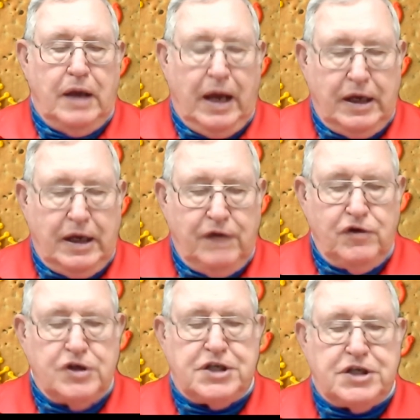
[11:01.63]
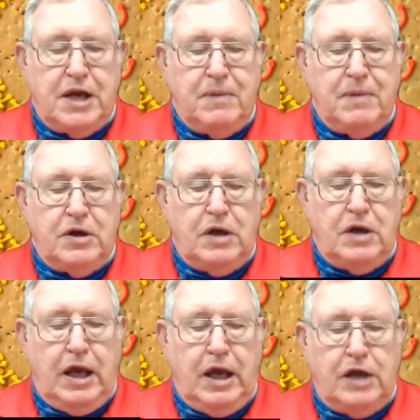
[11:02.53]
I give you a statement
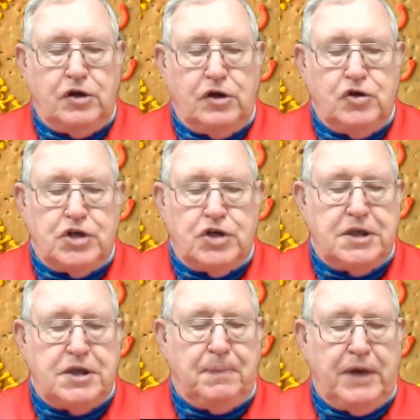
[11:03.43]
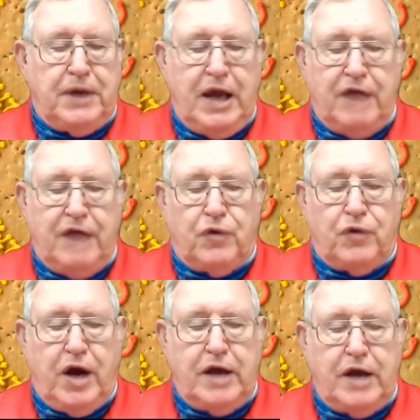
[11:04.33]
and you just simply have to
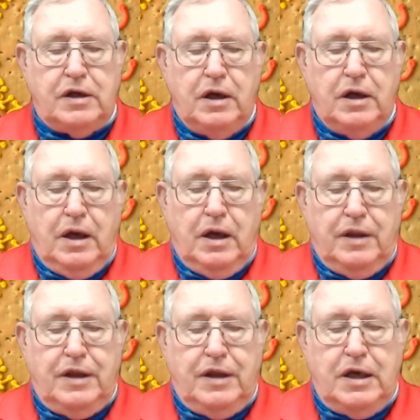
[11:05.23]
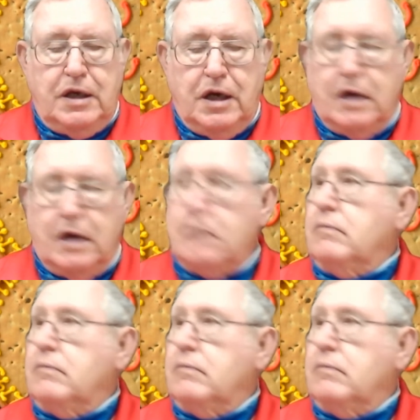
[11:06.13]
write the